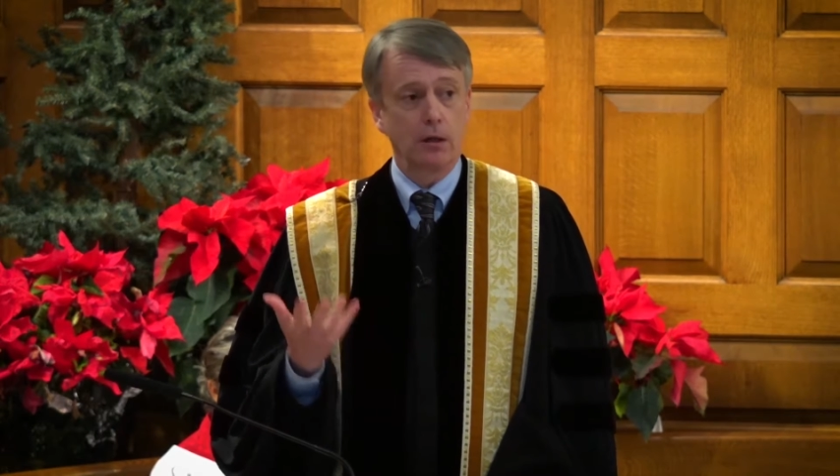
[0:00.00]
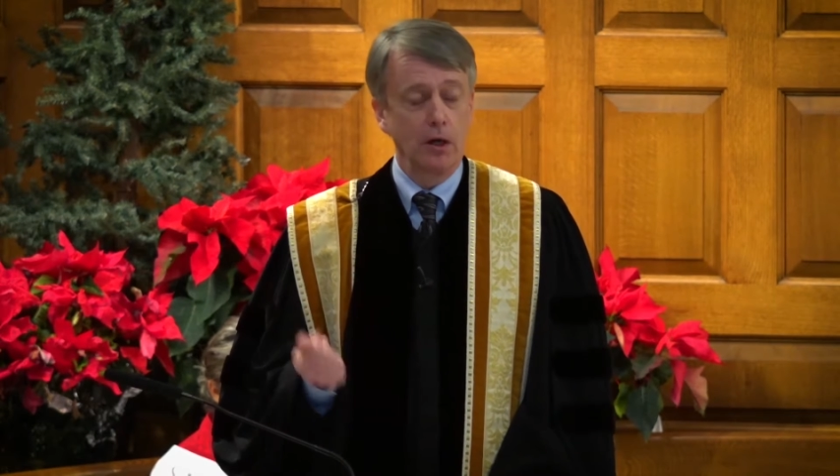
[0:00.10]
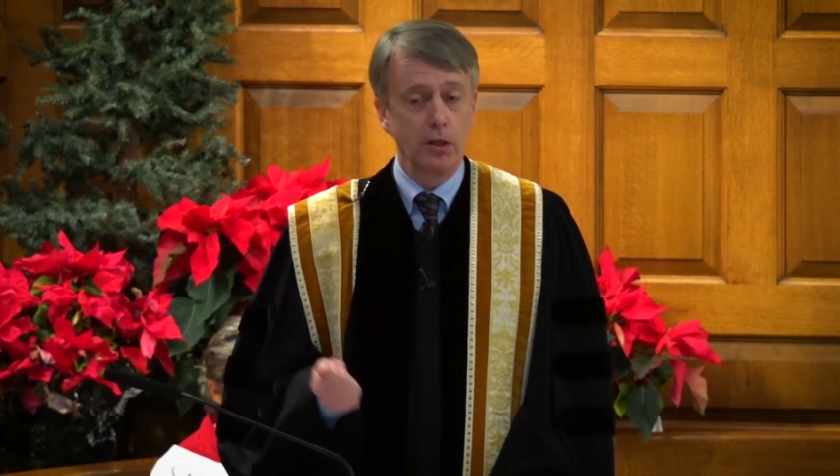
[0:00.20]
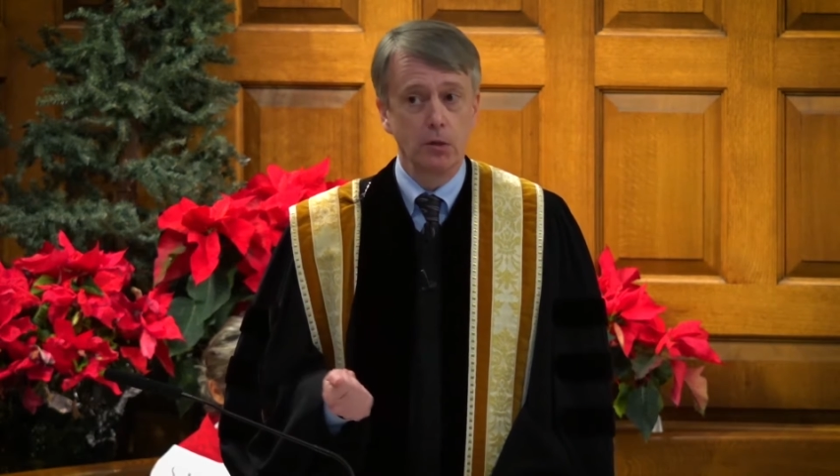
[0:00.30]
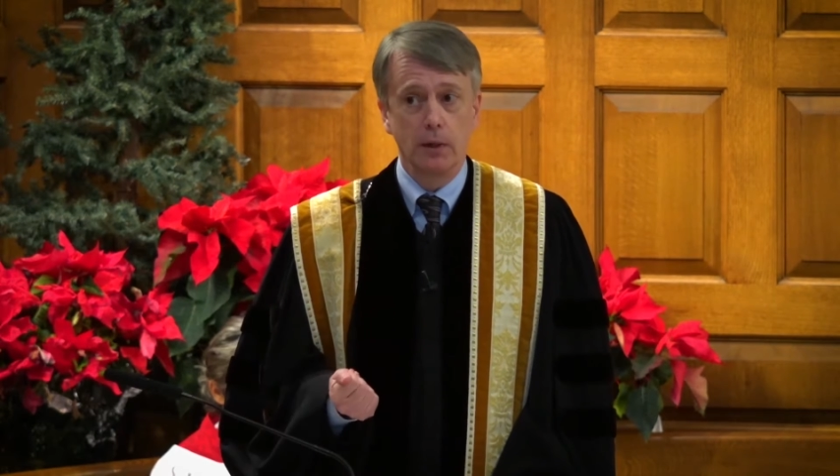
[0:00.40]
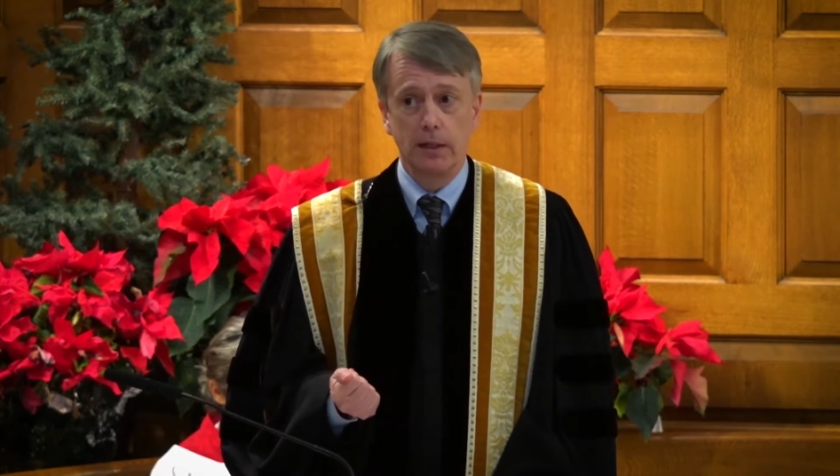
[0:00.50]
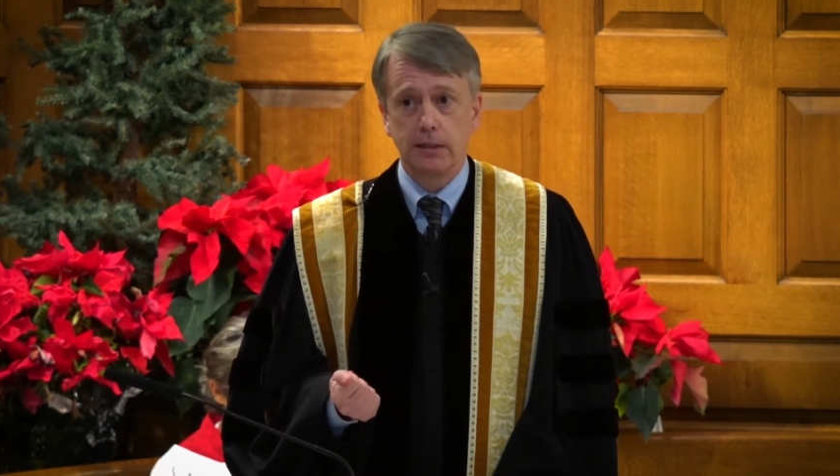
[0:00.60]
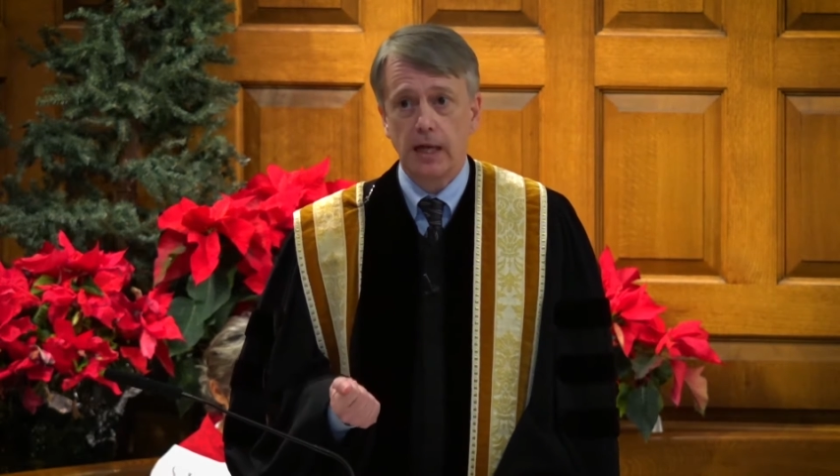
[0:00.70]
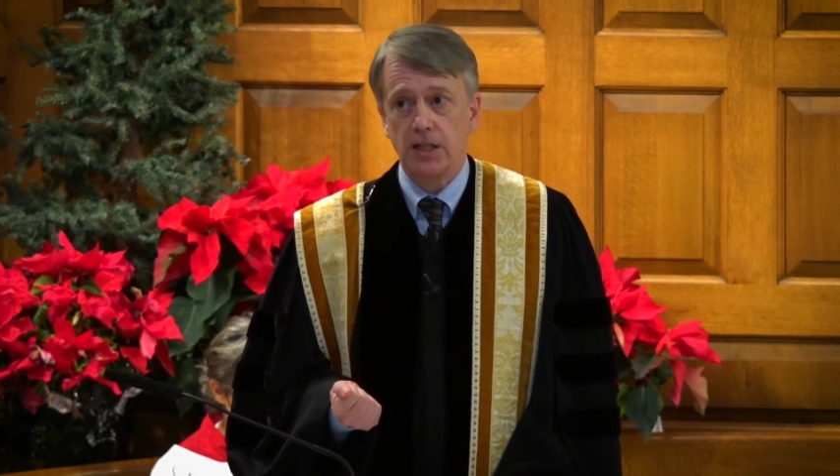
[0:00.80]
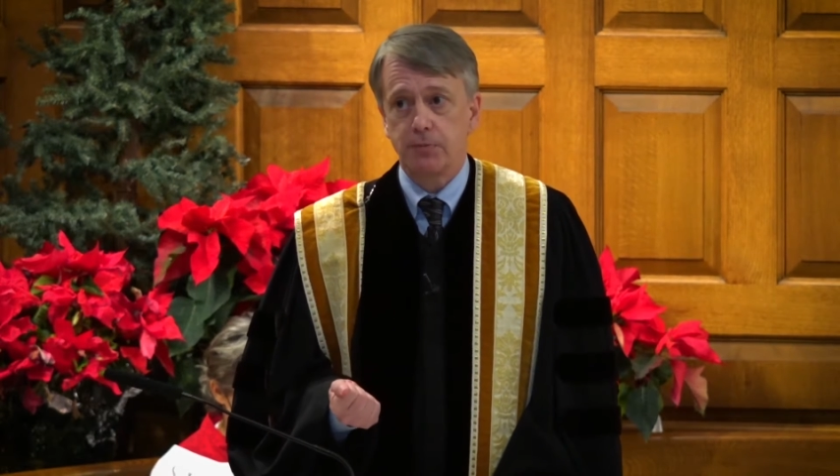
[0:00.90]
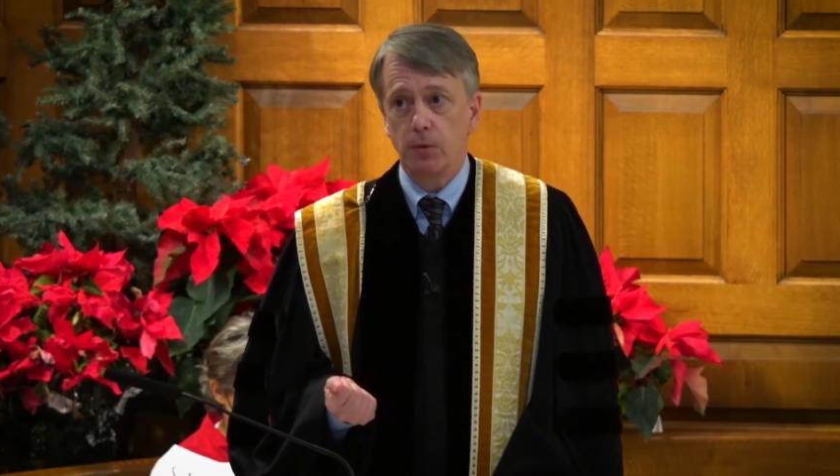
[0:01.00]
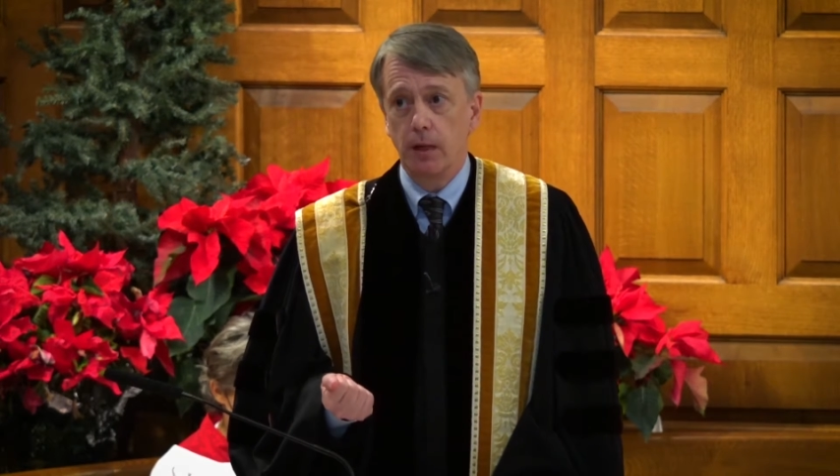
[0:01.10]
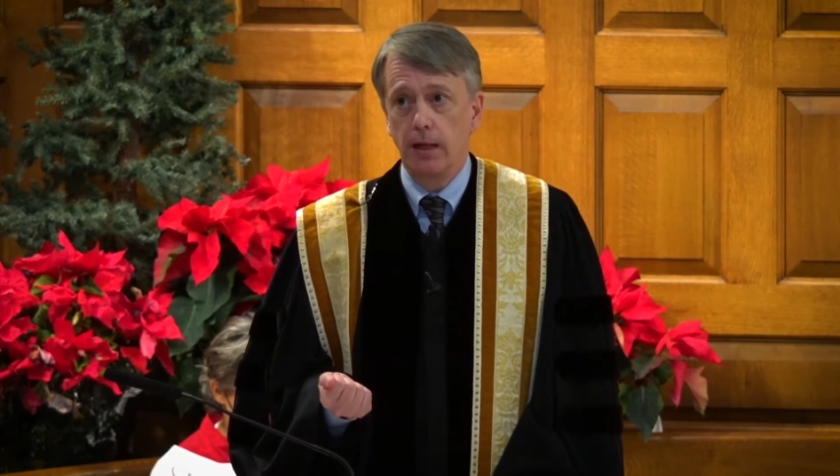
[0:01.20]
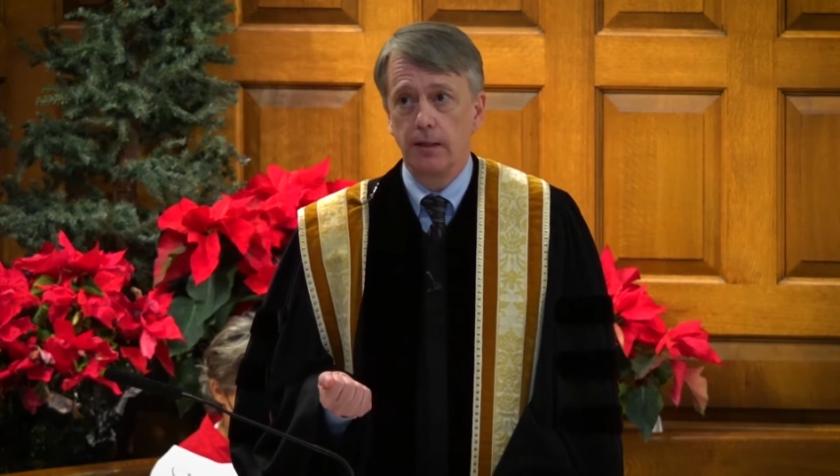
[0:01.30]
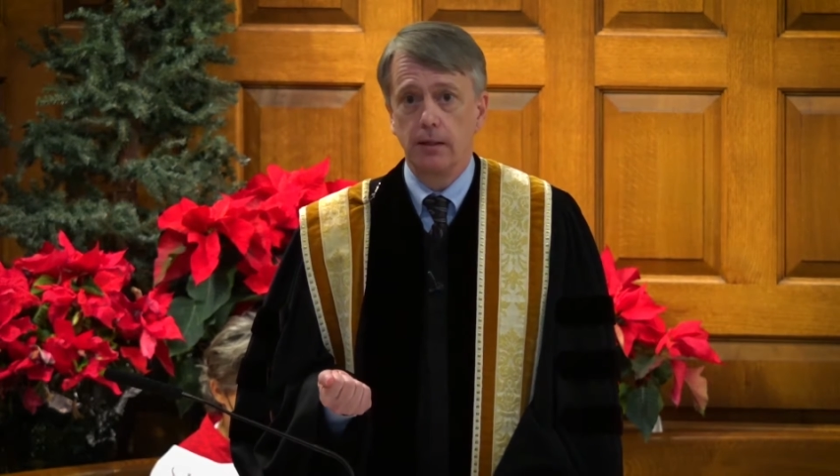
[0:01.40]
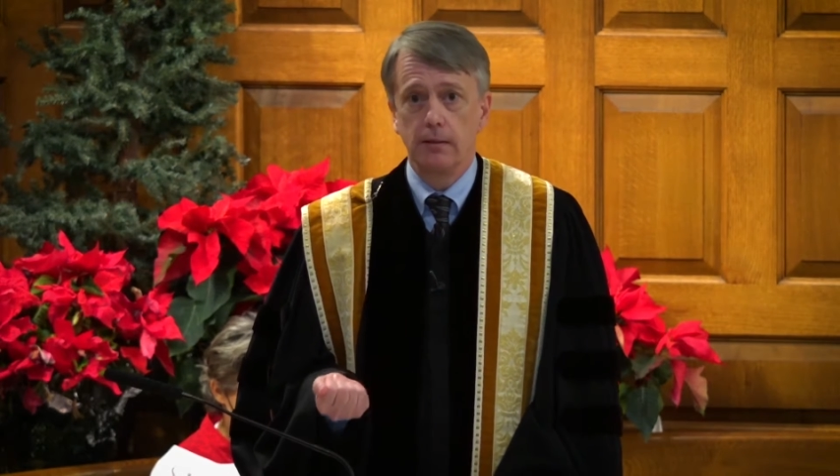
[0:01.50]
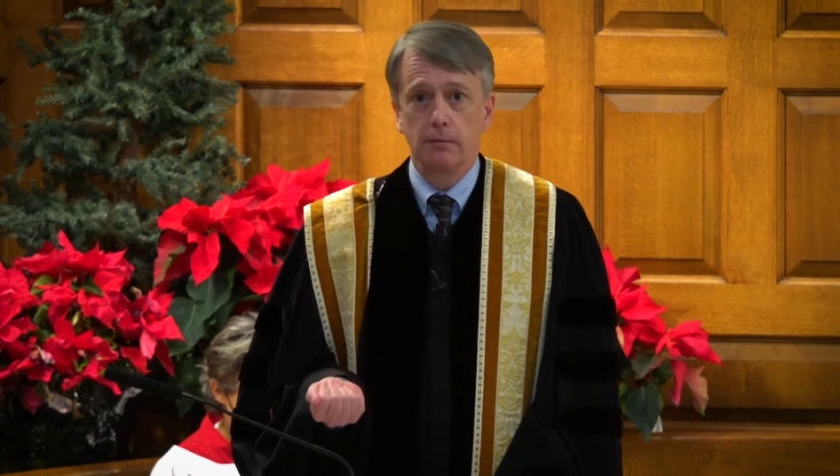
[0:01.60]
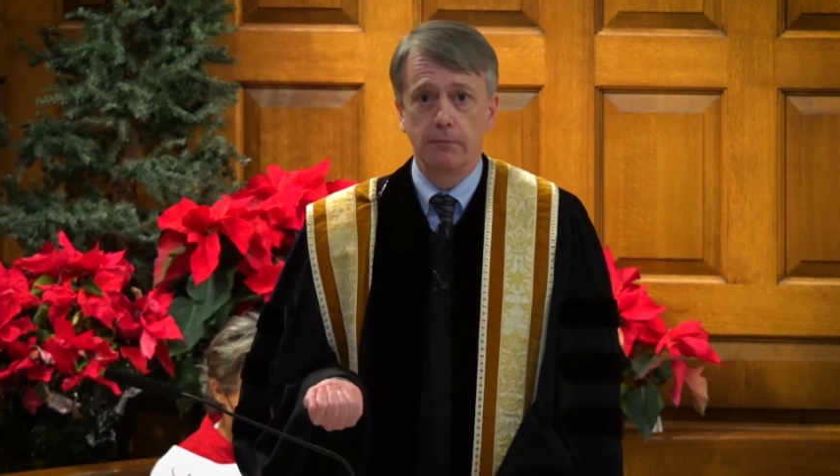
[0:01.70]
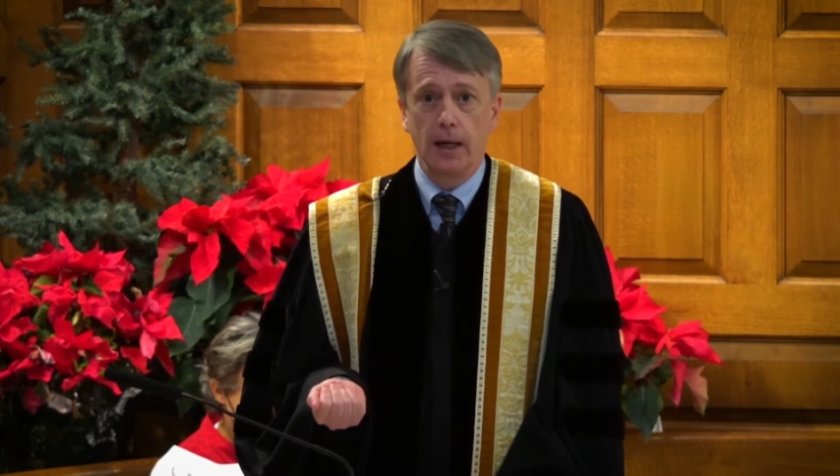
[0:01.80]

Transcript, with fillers: Are you exasperated